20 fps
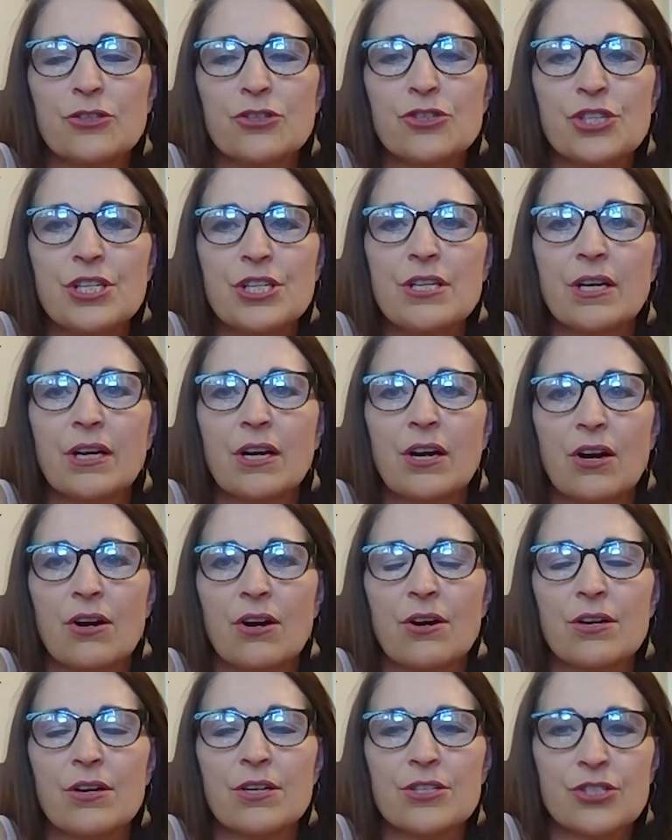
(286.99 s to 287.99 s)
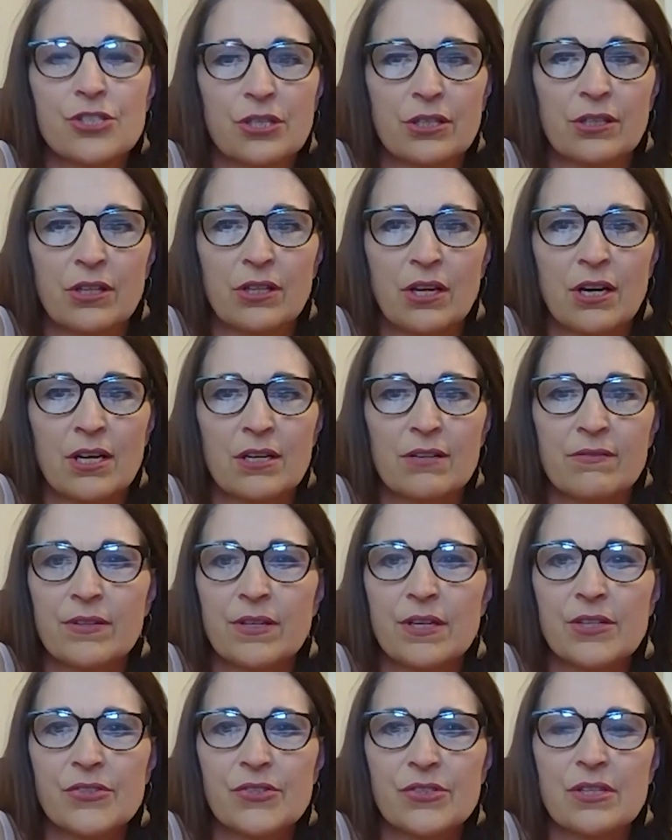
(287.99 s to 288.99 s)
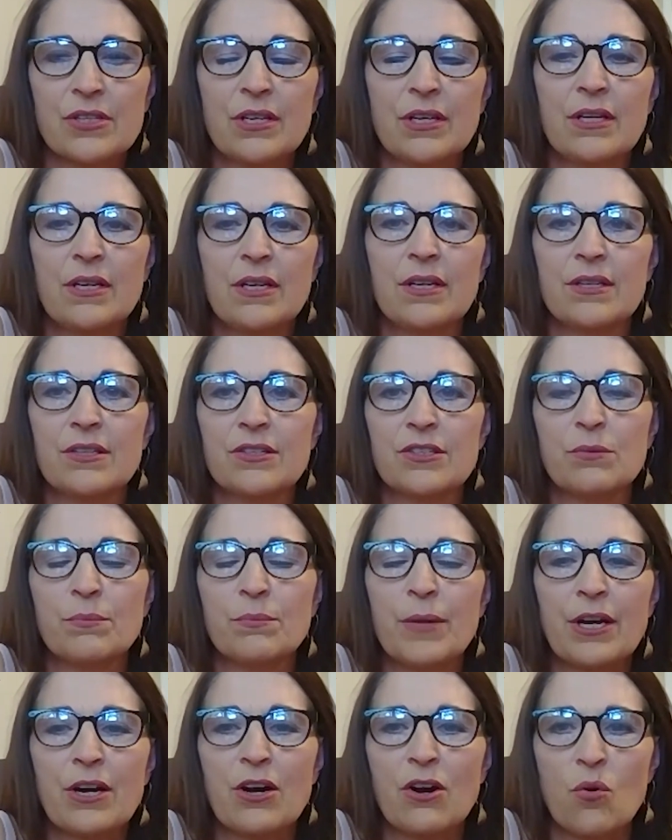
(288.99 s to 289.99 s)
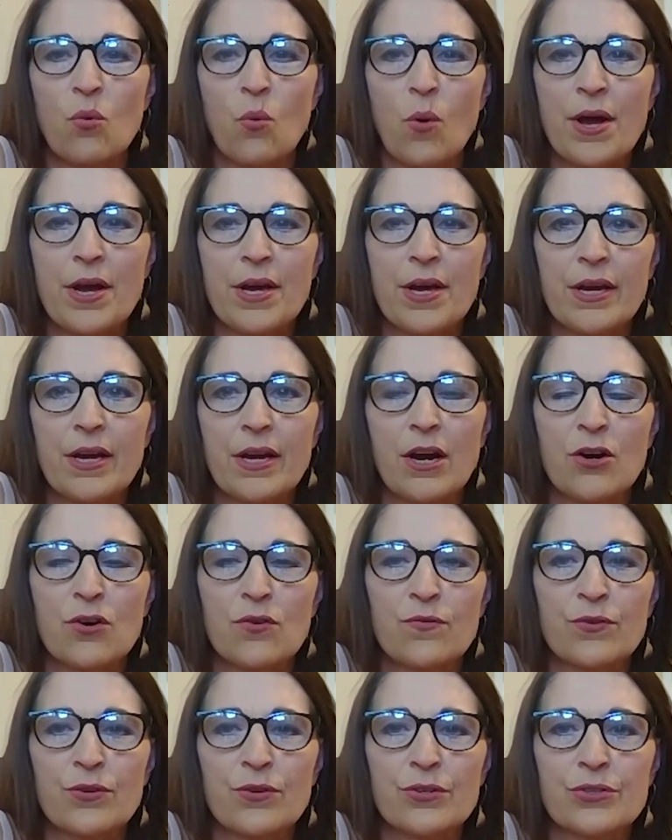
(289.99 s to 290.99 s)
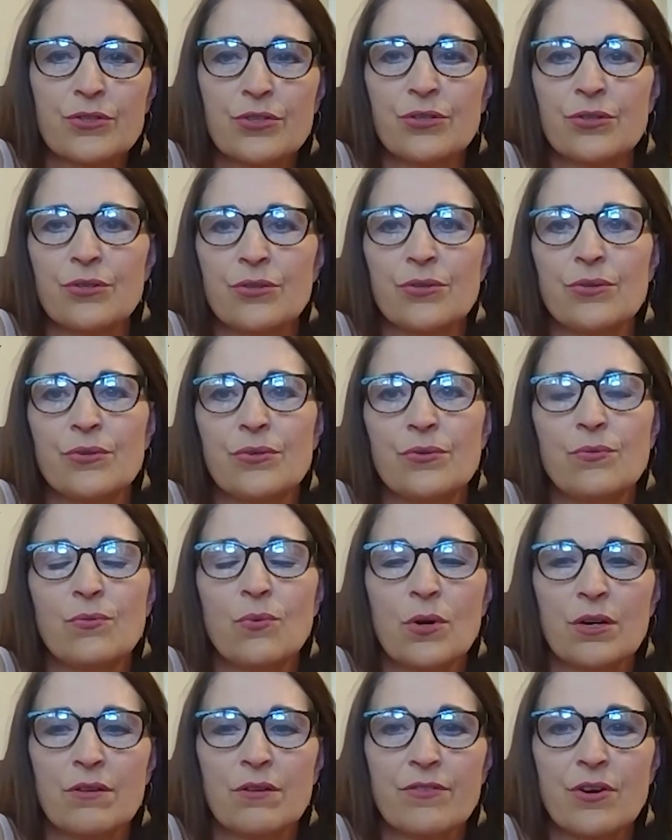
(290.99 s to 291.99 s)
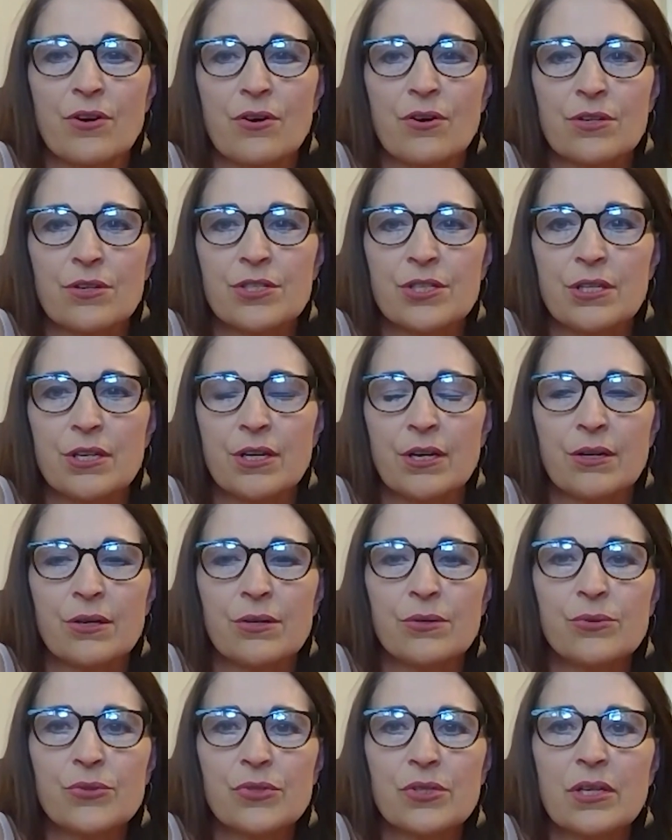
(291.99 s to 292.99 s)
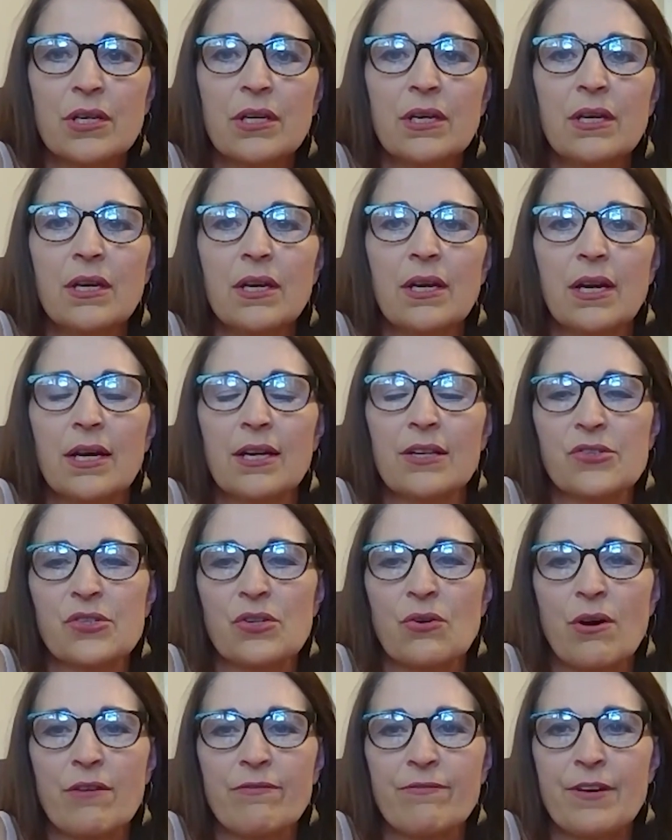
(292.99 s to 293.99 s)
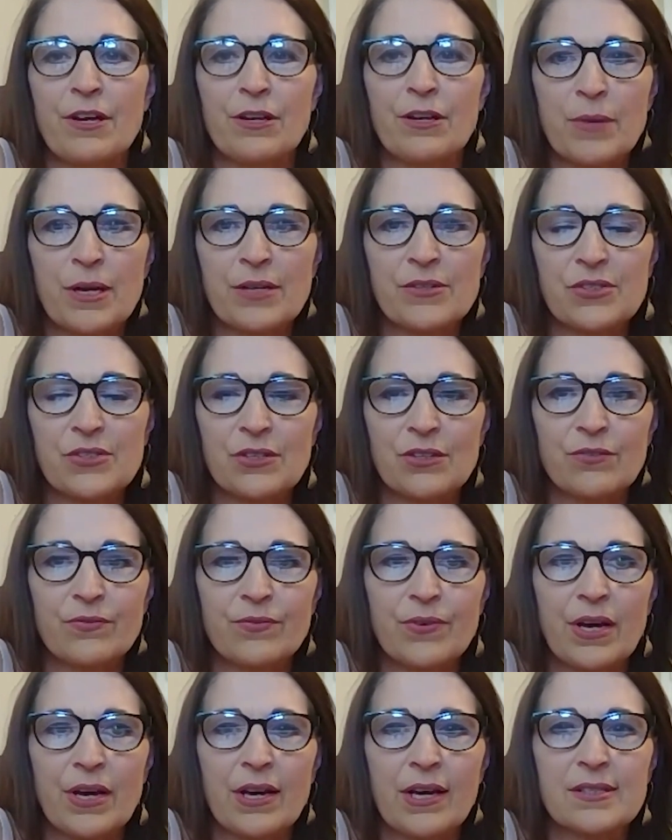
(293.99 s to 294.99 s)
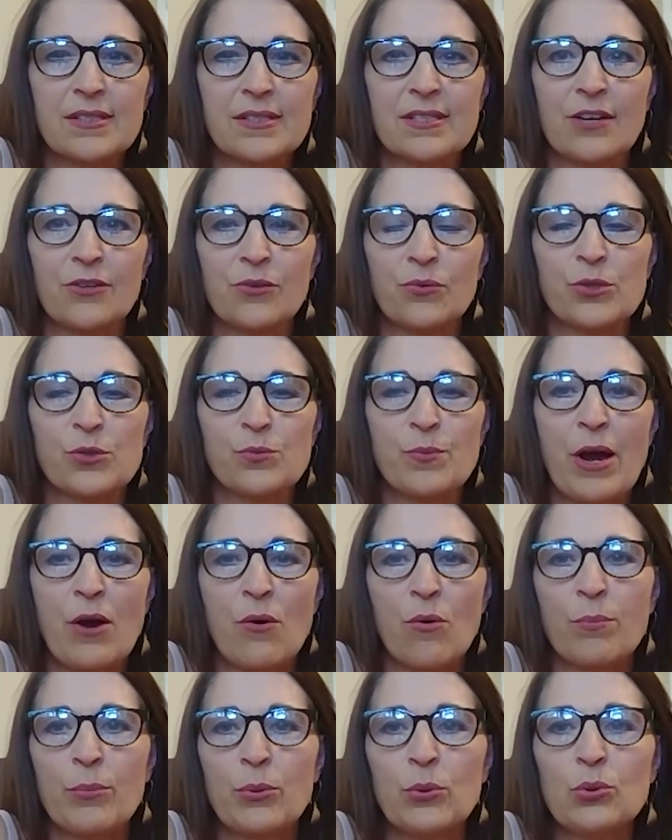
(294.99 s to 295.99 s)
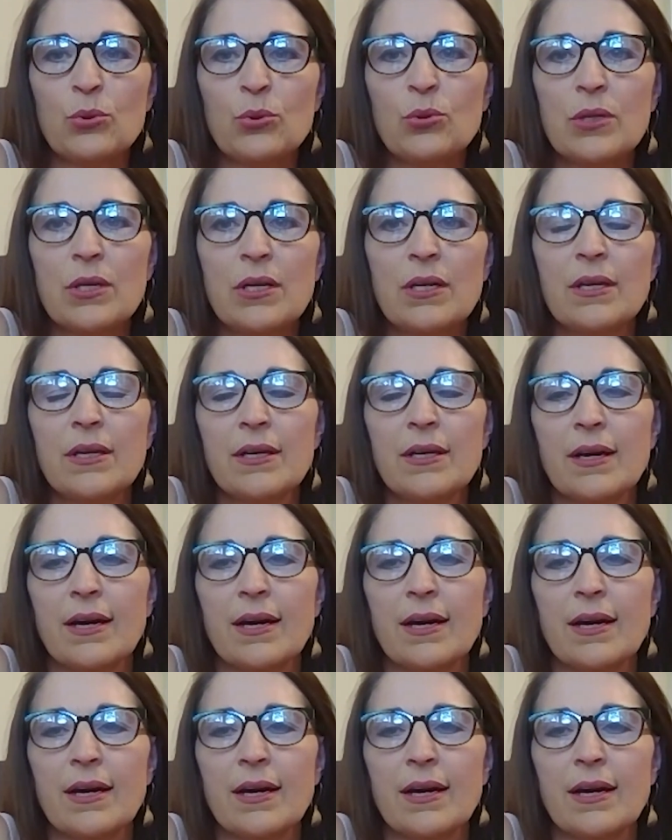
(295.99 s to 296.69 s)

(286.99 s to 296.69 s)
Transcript: Entergy encouraged a lot of us to make our way over to one of the RTOs. And so I found myself at Southwest Power Pool,